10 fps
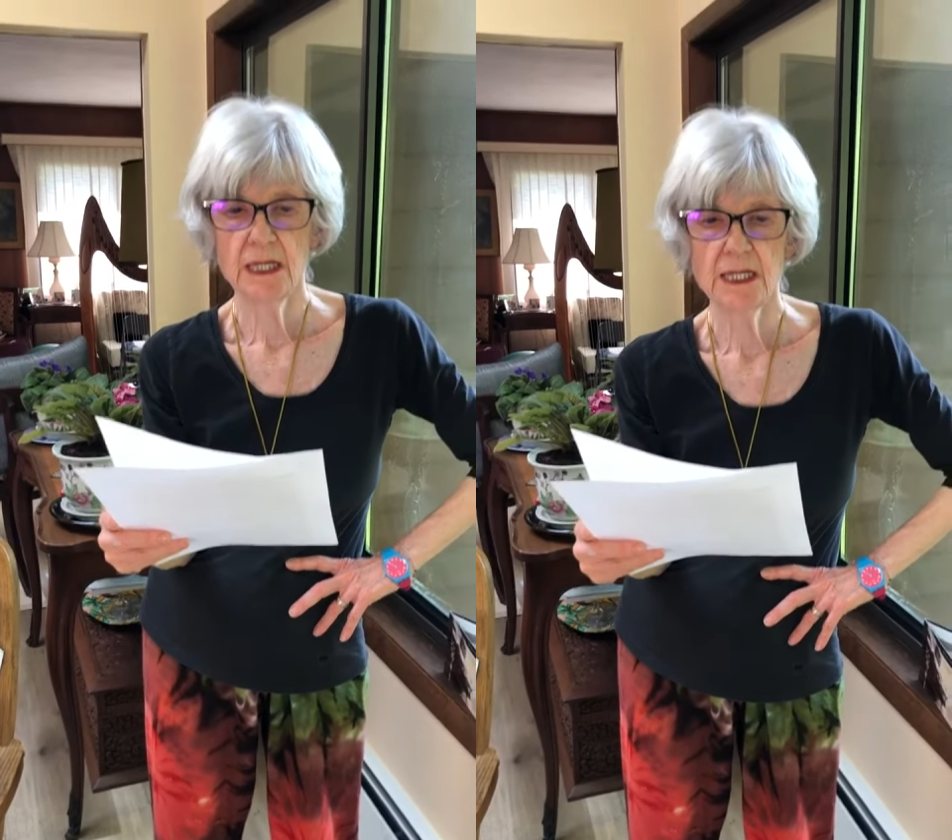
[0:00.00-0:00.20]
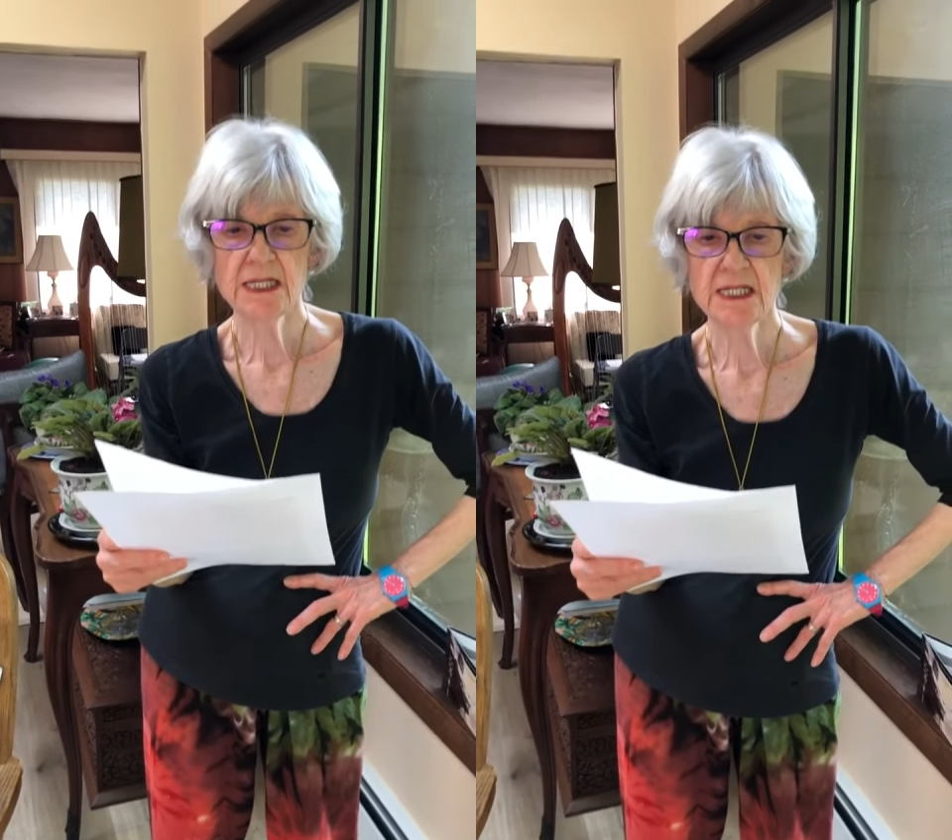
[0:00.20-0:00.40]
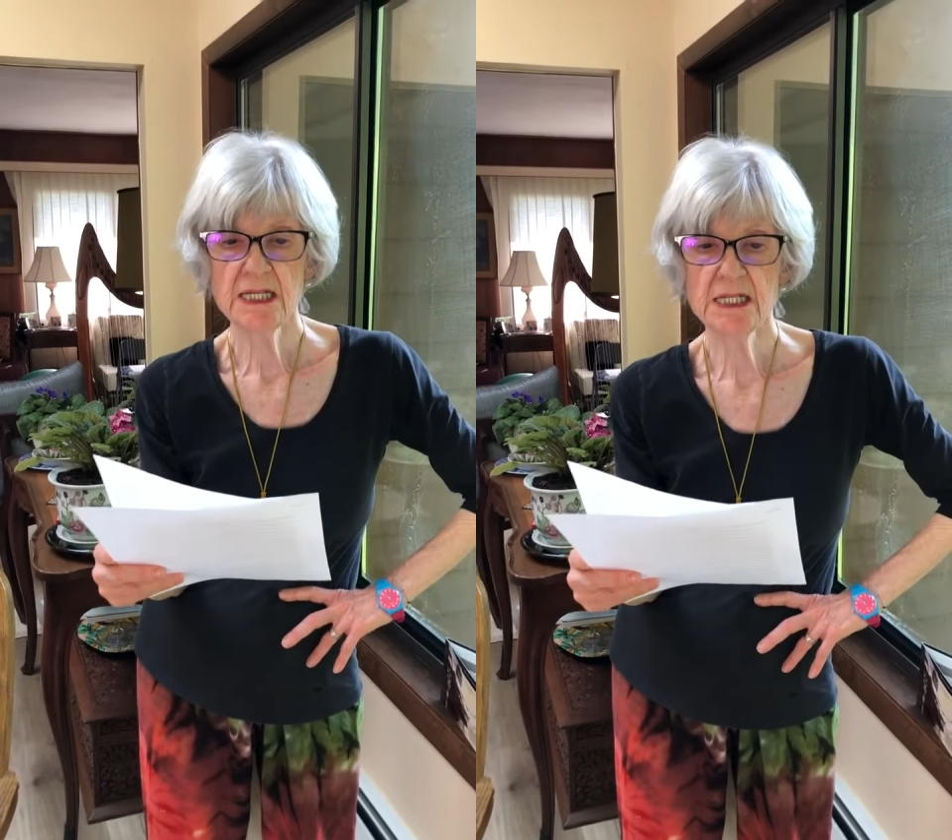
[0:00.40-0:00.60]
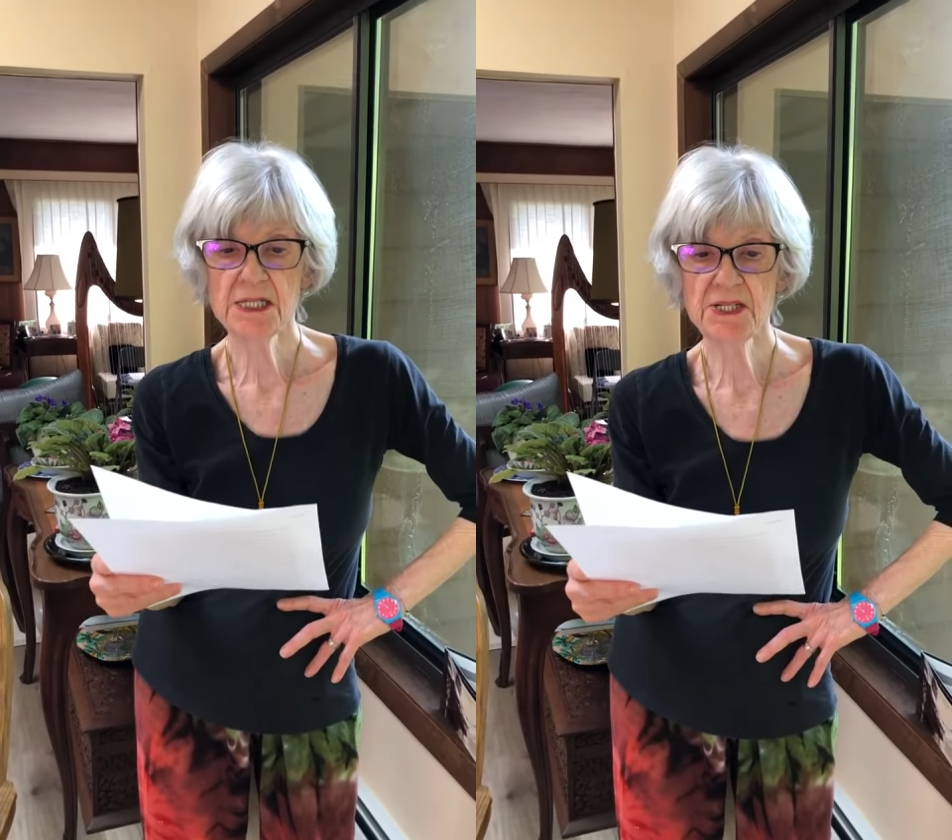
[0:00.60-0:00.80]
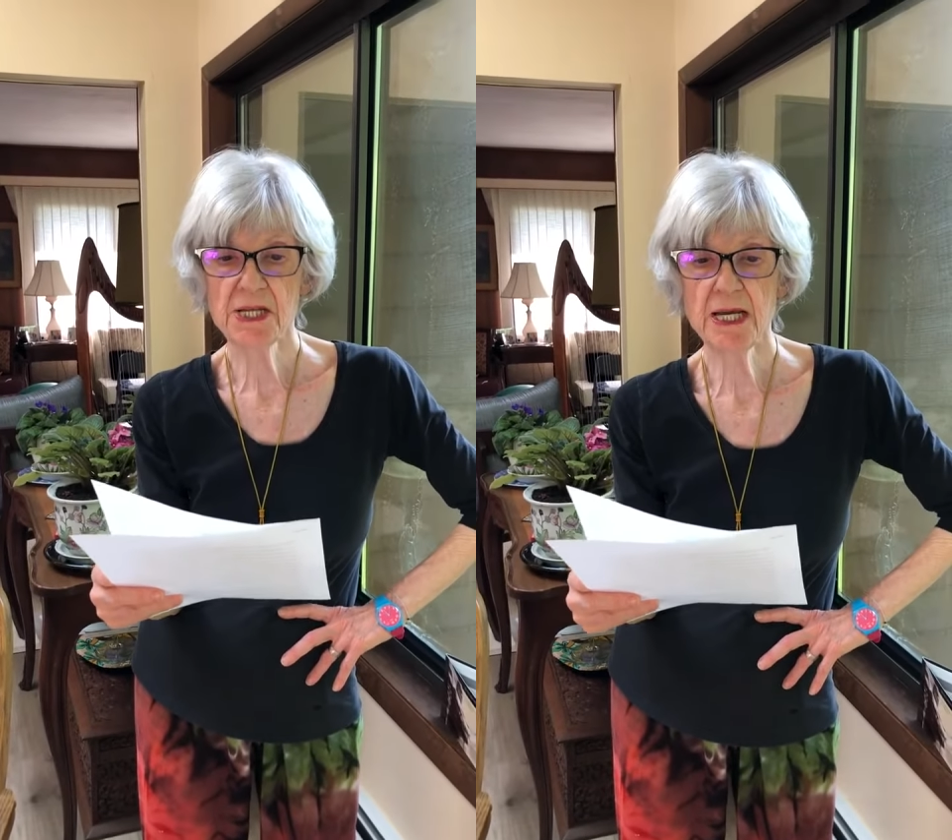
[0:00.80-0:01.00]
It's
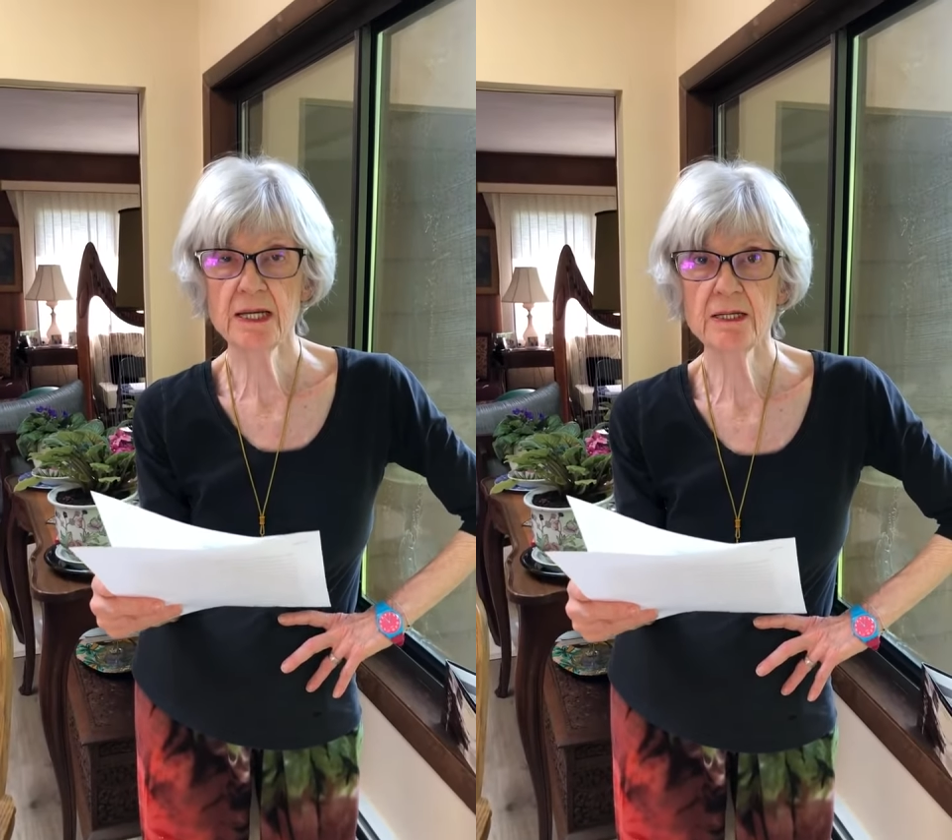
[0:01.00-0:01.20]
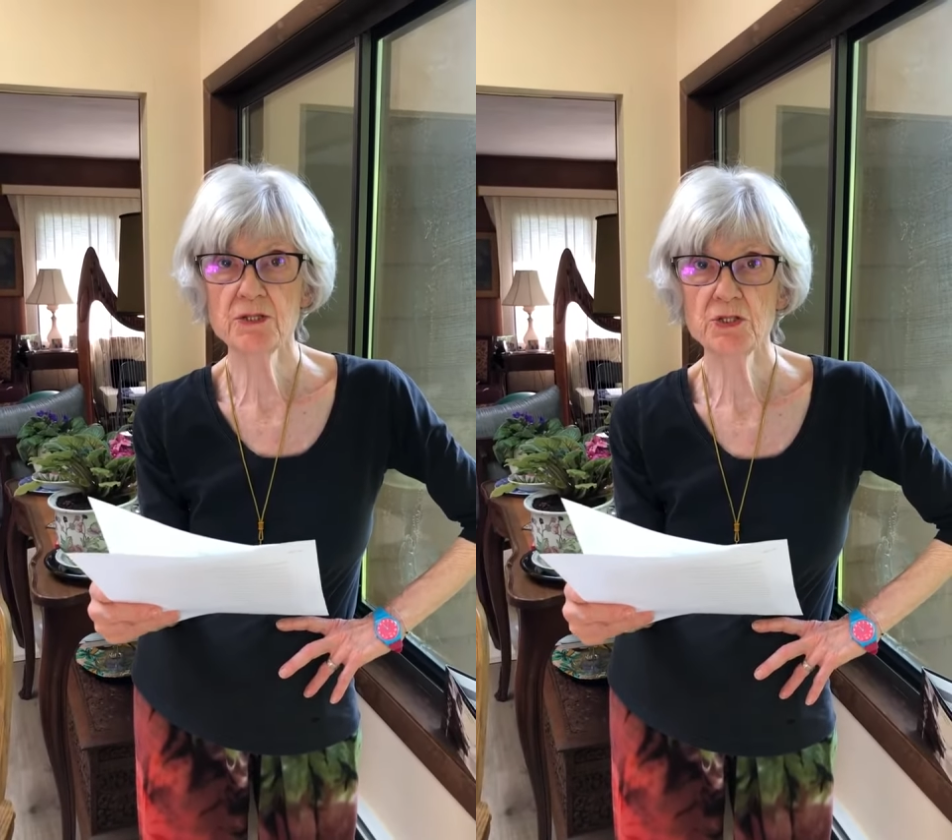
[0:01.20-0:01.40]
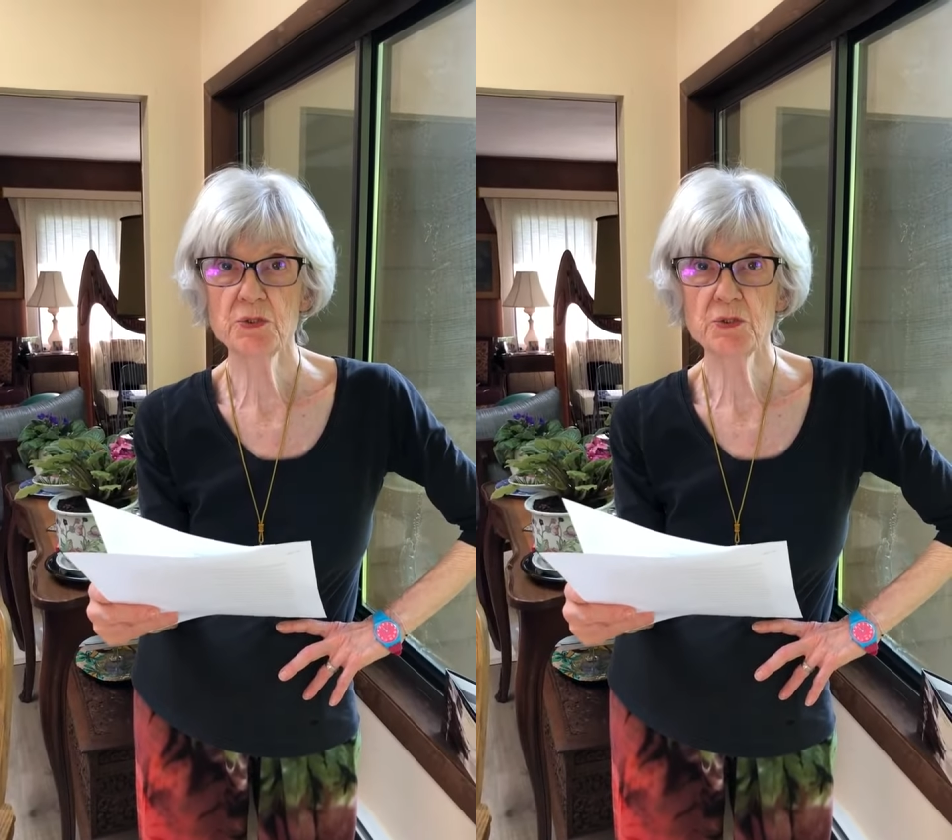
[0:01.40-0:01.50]
insane